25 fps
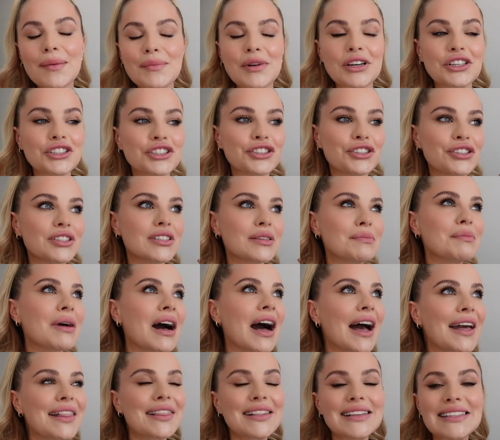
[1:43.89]
I'm going to show you some
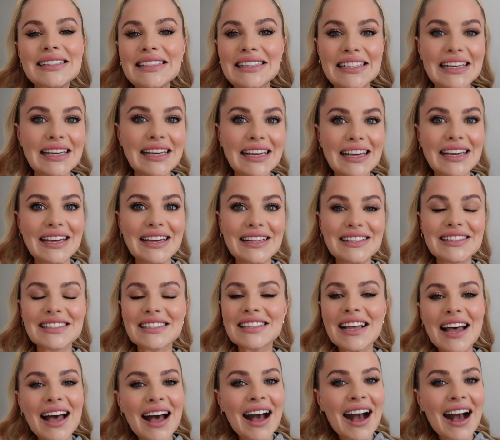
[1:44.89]
behind the scenes,